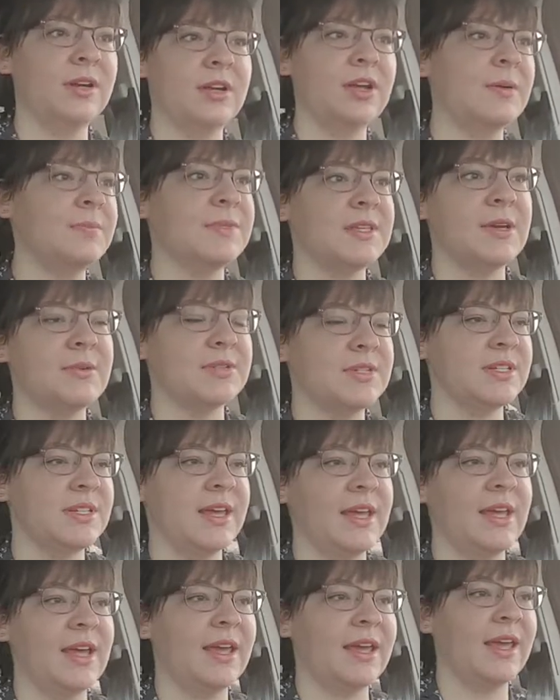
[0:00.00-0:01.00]
comes out
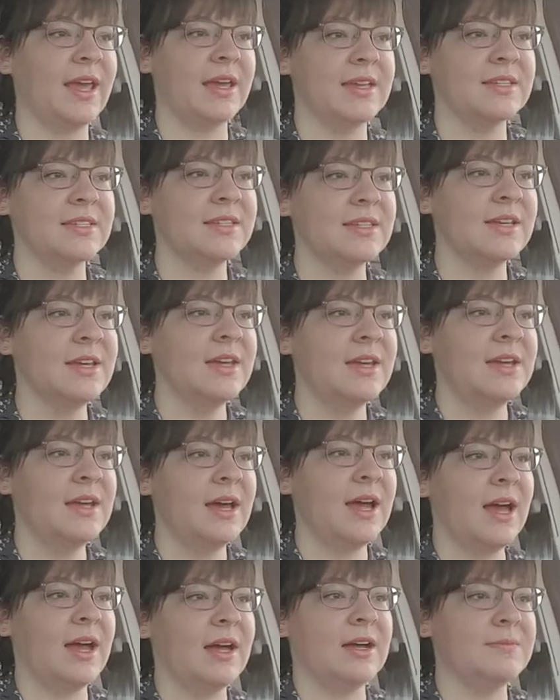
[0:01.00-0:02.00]
today, I guess.
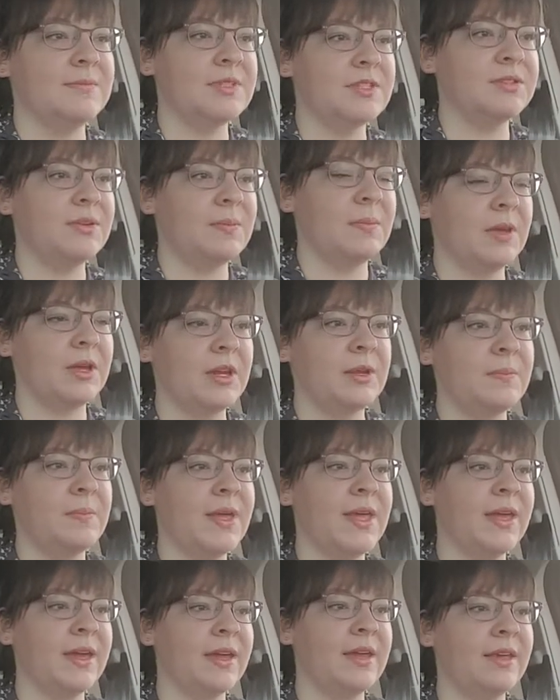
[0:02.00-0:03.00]
So I'm gonna
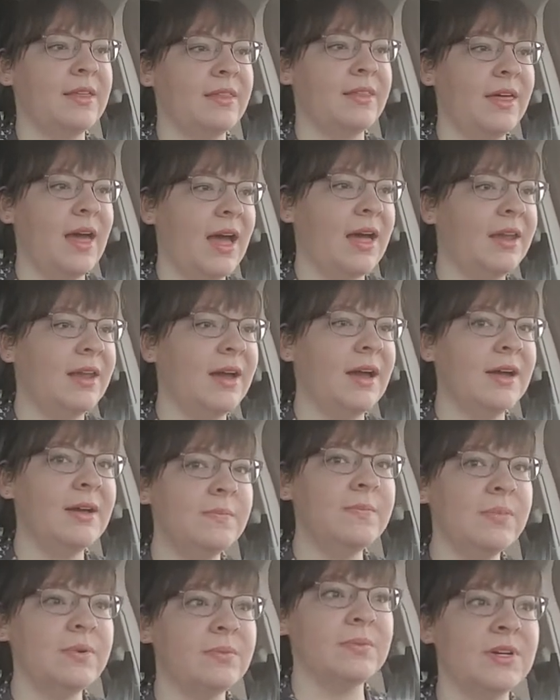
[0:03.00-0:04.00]
pick that up,
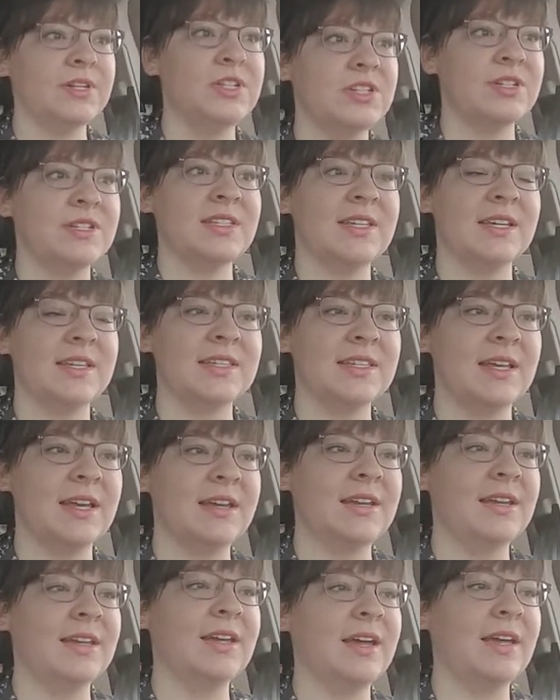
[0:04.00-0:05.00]
which is
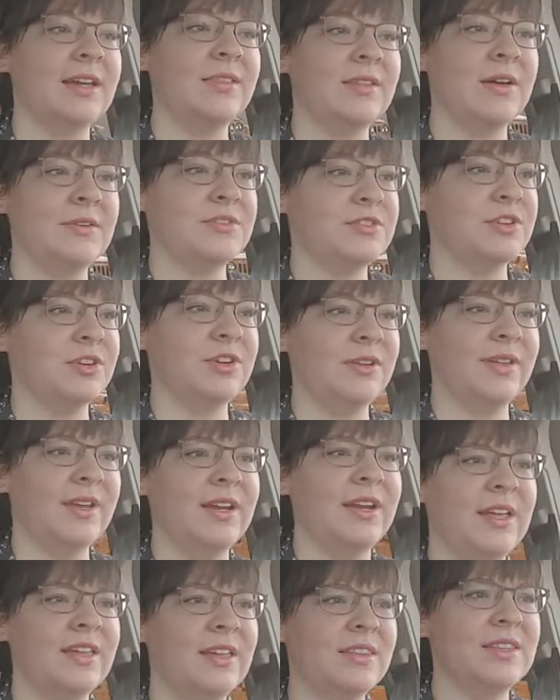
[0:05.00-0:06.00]
exciting. I love
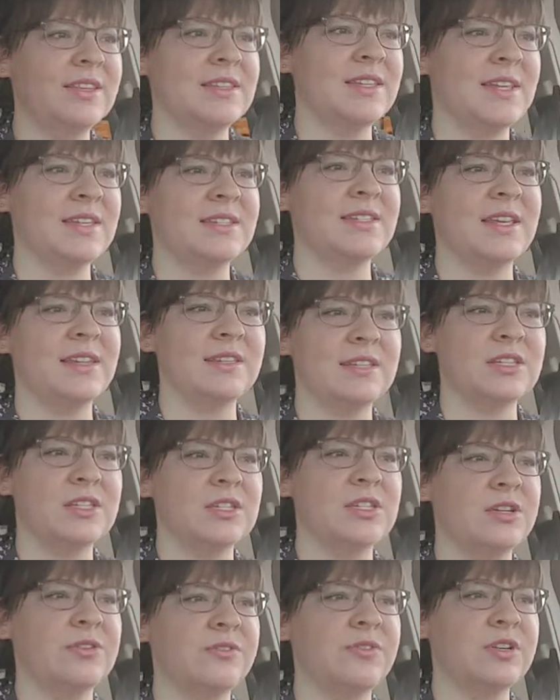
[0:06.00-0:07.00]
Sugarland. I think that they said this
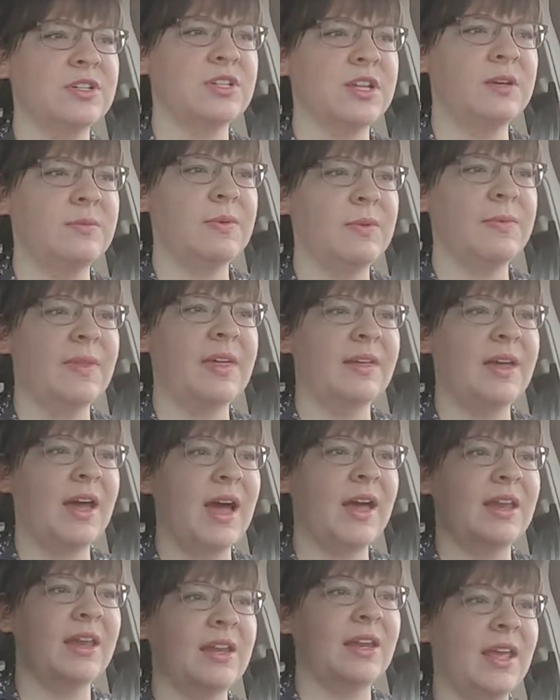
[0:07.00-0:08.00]
is their first album they
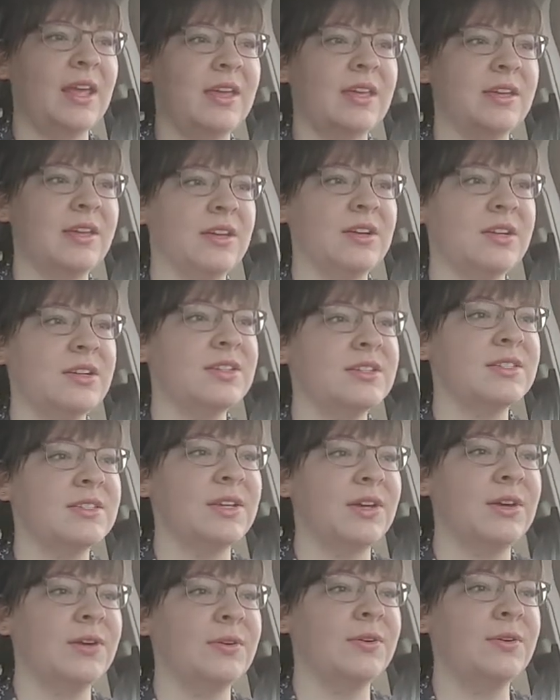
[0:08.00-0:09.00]
had in 8 years, so